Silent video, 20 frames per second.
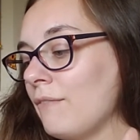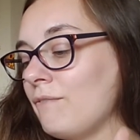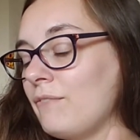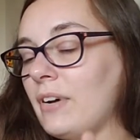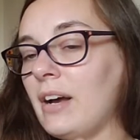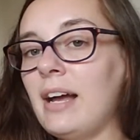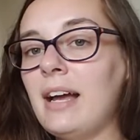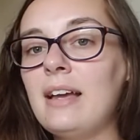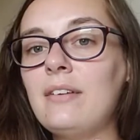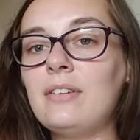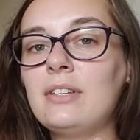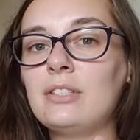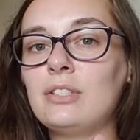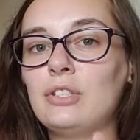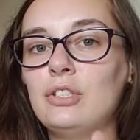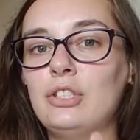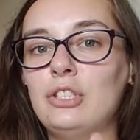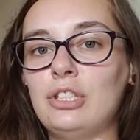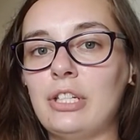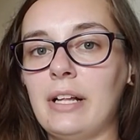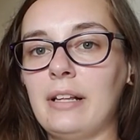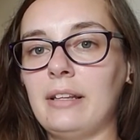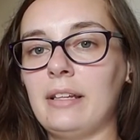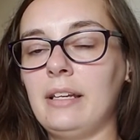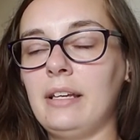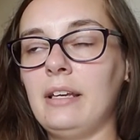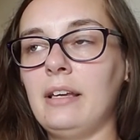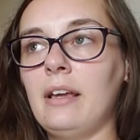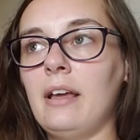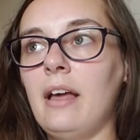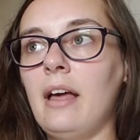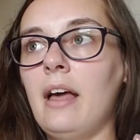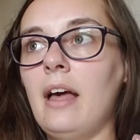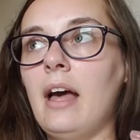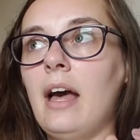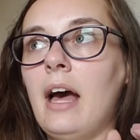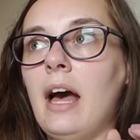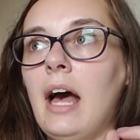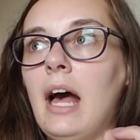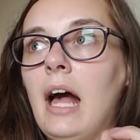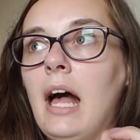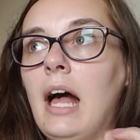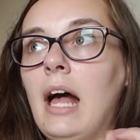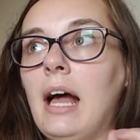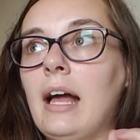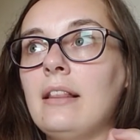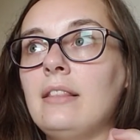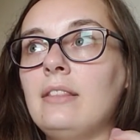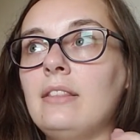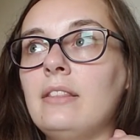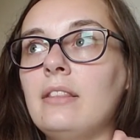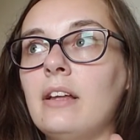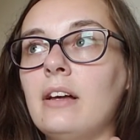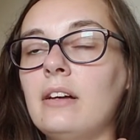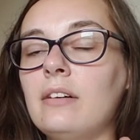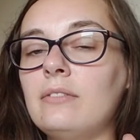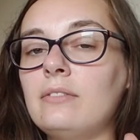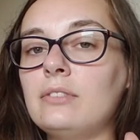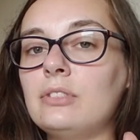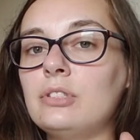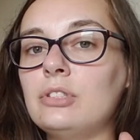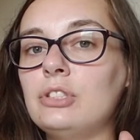Five is jelly. I love